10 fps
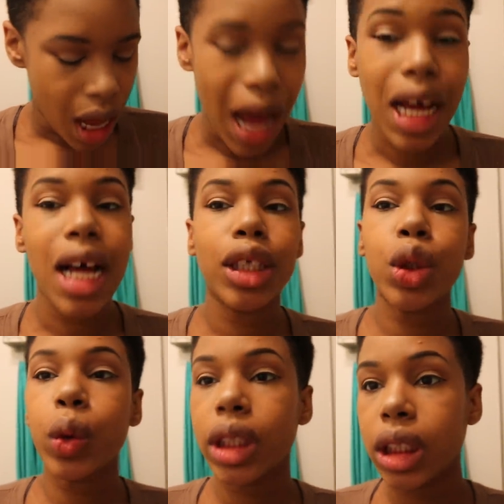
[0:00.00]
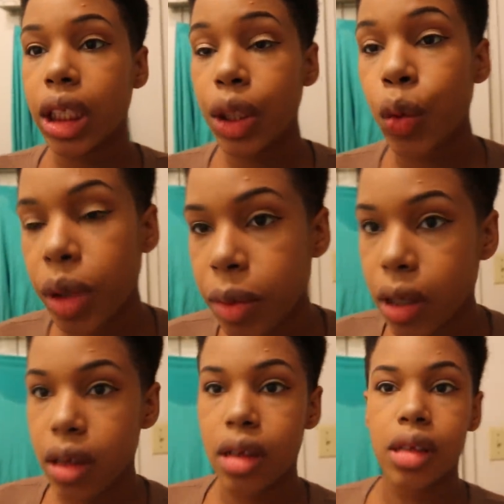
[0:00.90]
I contour just a little bit
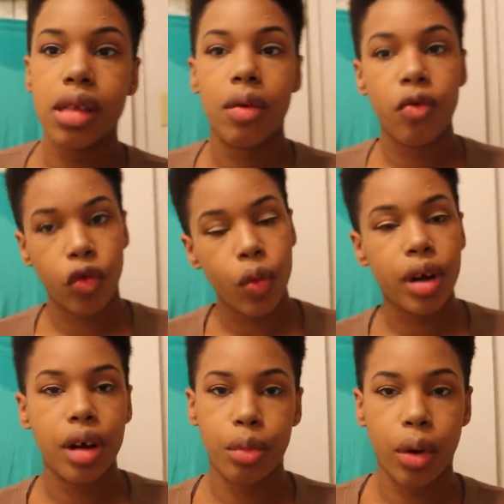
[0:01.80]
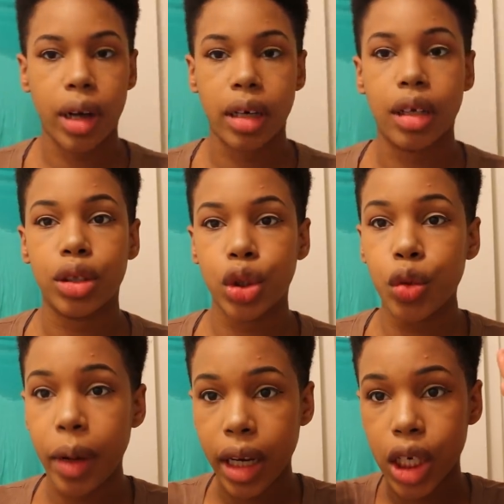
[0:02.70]
because, for one, I'm pregnant.
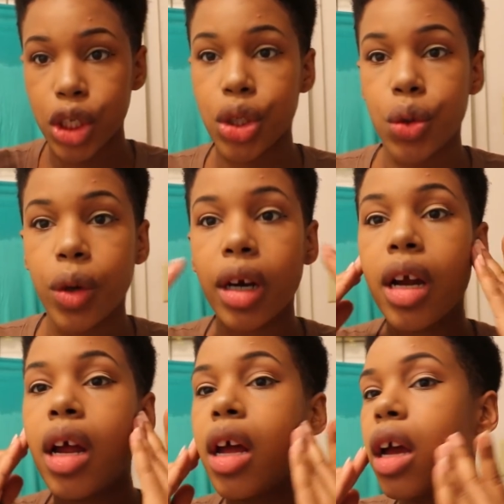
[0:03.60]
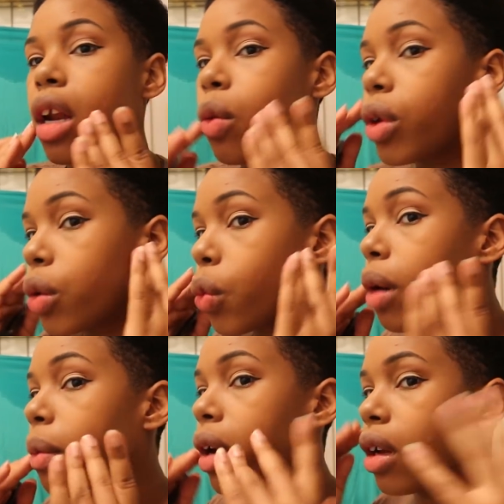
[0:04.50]
Two, my hair is short, and I really
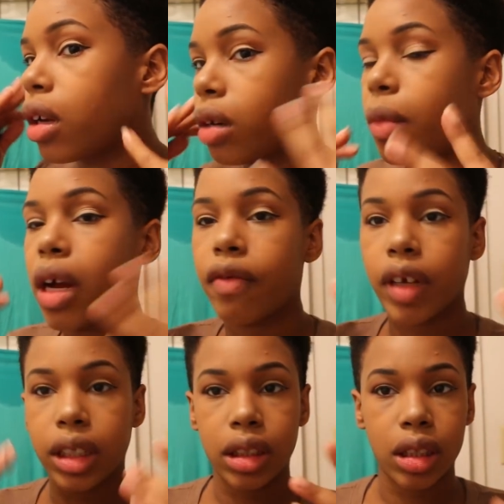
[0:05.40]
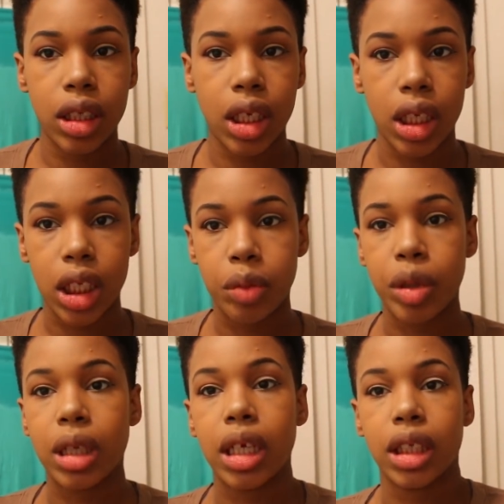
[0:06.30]
want my hair, my face to look a little
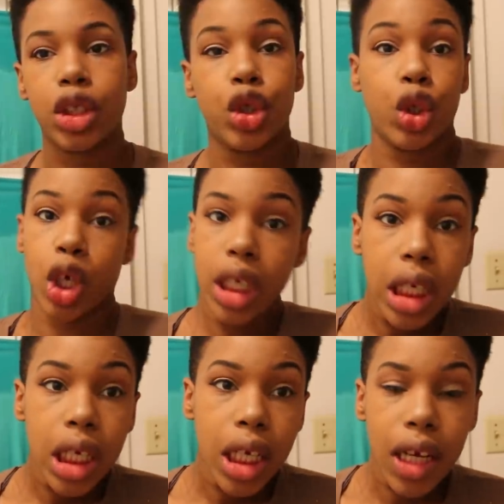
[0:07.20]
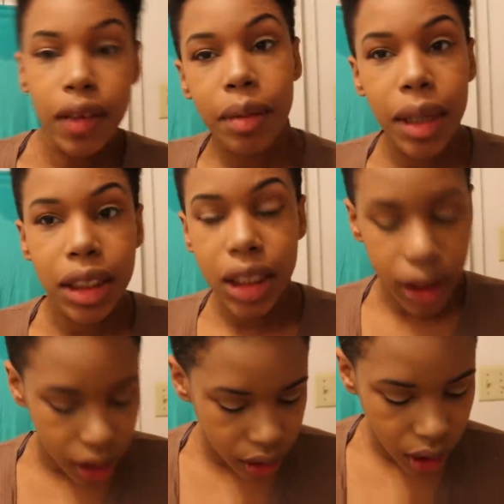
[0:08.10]
bit less chunky, if that makes any
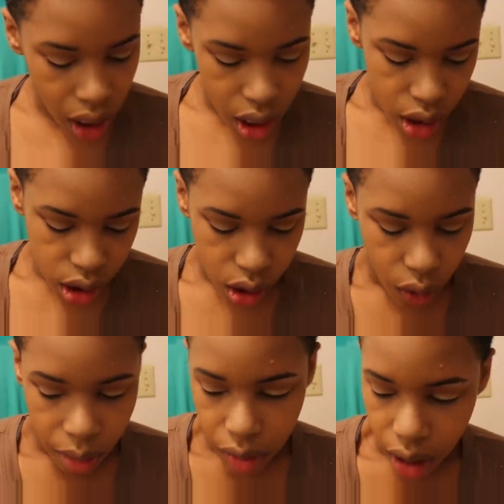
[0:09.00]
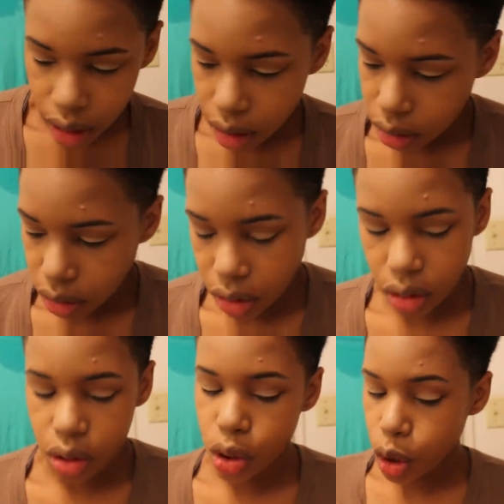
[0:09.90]
sense. So I'm not
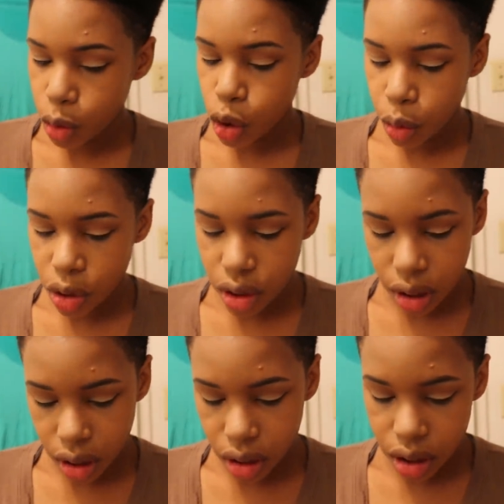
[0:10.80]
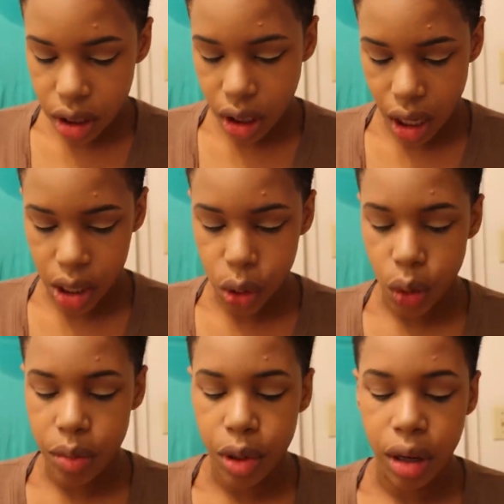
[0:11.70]
super super good at
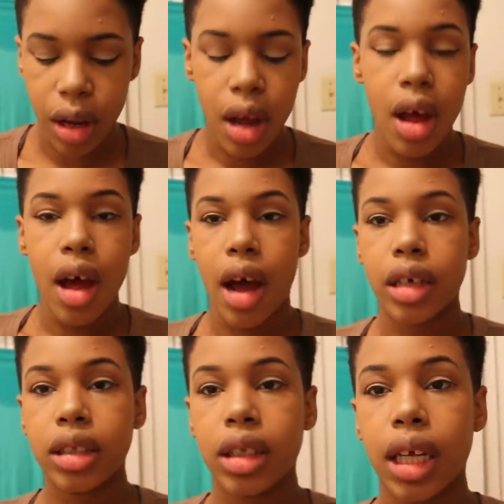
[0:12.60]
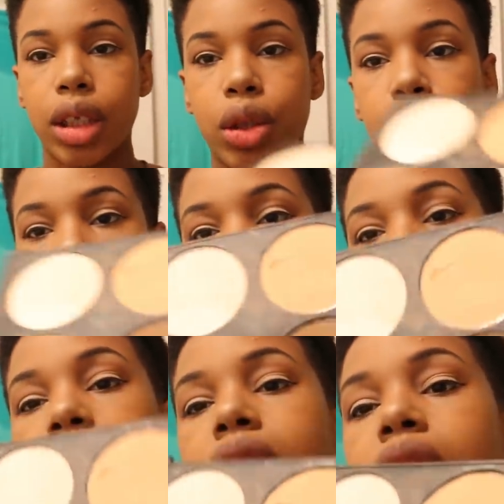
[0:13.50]
contouring, but I just like to
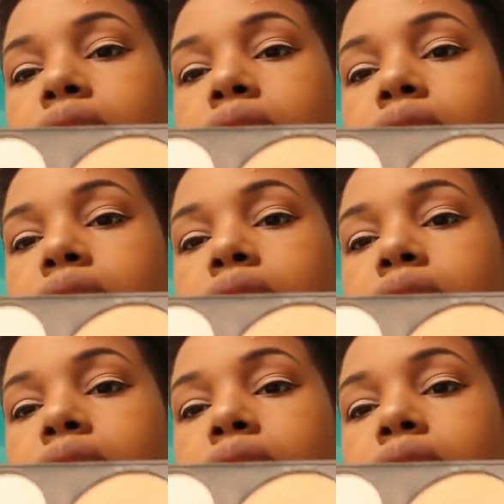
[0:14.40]
mix